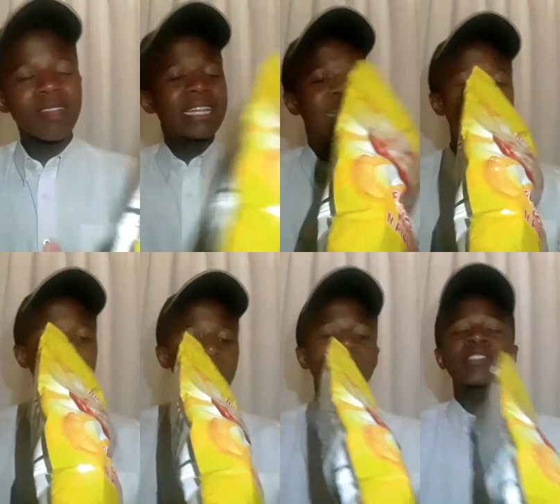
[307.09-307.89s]
This is
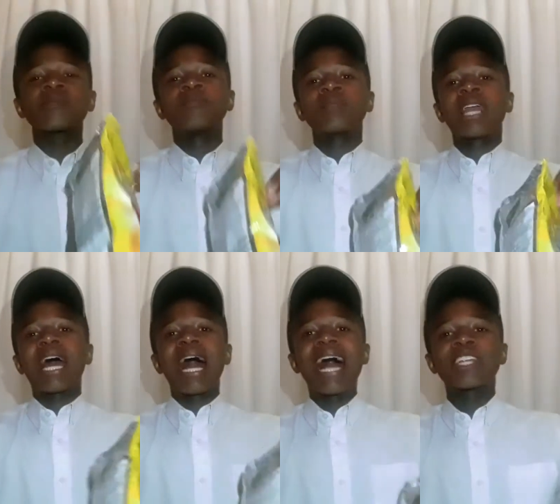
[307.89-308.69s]
because
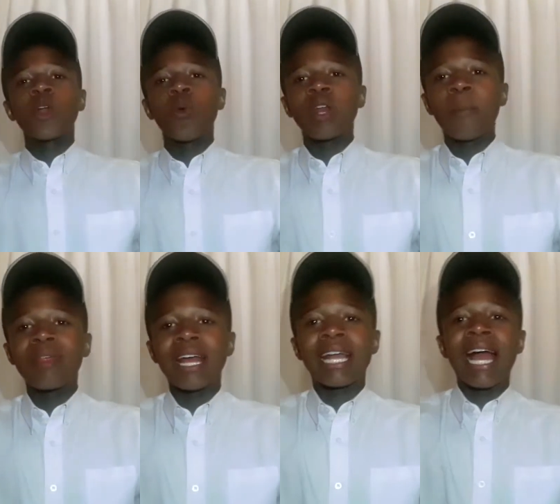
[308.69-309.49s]
I don't want to be
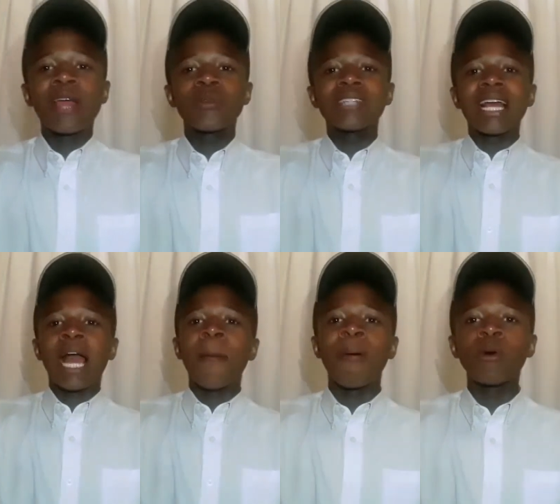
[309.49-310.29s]
that guy who's like,
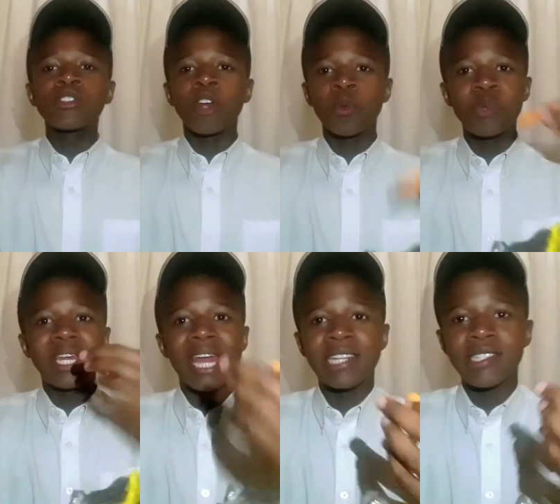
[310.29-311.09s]
I post on
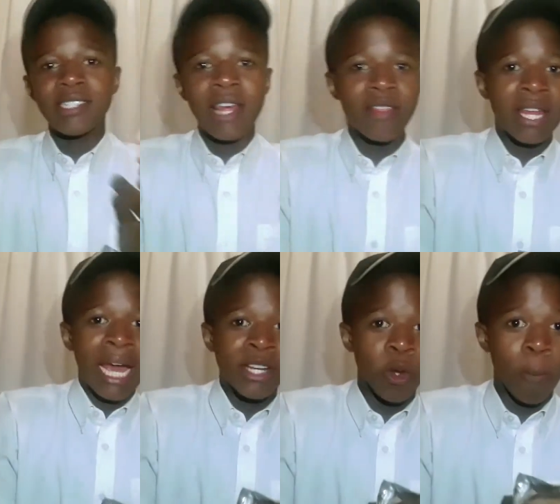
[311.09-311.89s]
weekends and then
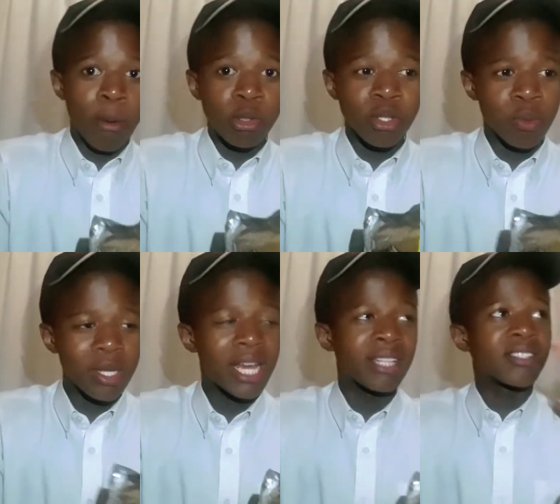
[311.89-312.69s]
I don't post on
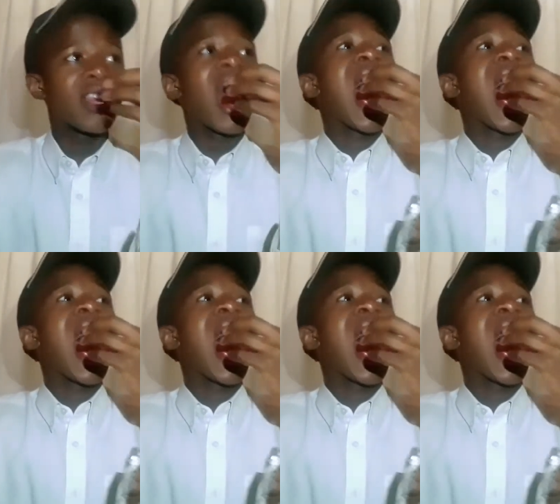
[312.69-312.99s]
weekends.